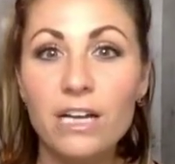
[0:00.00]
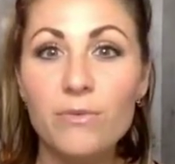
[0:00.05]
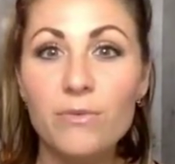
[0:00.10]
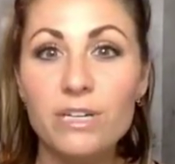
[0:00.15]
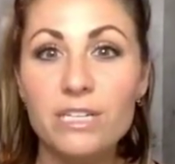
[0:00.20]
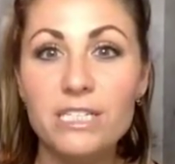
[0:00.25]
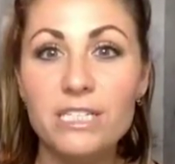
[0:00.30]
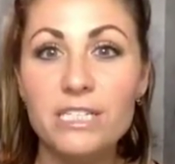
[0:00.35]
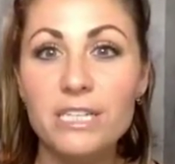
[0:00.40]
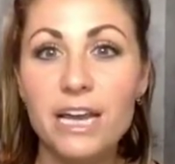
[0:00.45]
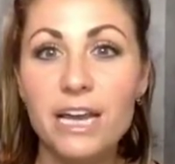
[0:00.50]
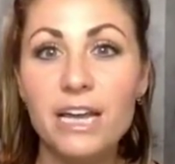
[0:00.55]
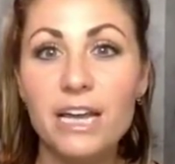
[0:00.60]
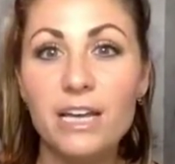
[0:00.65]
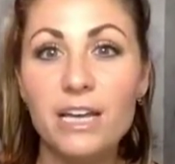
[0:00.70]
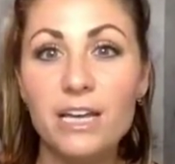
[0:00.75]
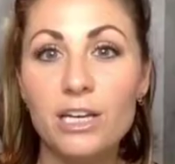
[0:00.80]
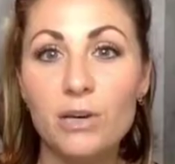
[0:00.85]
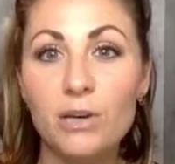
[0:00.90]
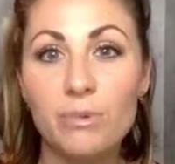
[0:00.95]
You wouldn't just
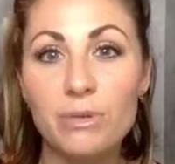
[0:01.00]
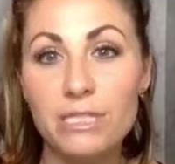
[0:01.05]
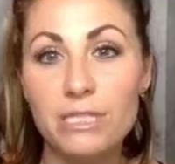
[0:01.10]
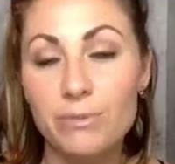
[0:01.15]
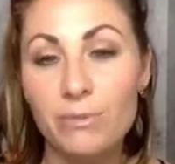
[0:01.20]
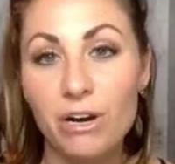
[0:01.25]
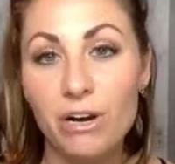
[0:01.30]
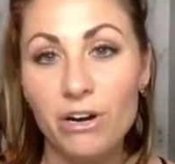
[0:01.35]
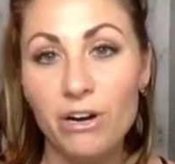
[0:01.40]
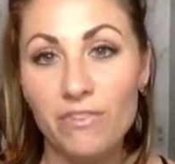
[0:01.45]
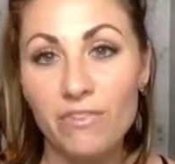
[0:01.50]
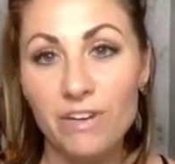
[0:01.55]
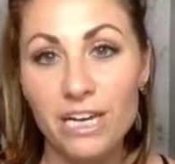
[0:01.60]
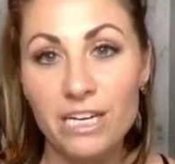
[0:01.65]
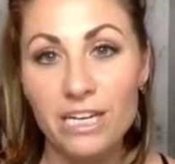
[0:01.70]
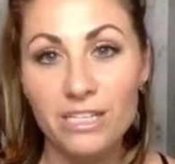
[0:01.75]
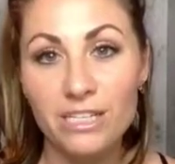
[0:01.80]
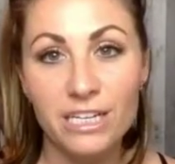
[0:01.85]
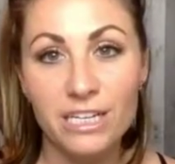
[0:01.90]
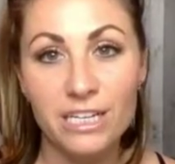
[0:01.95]
take your business partner on
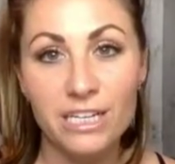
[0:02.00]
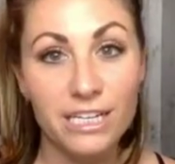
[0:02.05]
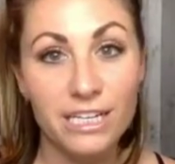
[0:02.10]
vacation that you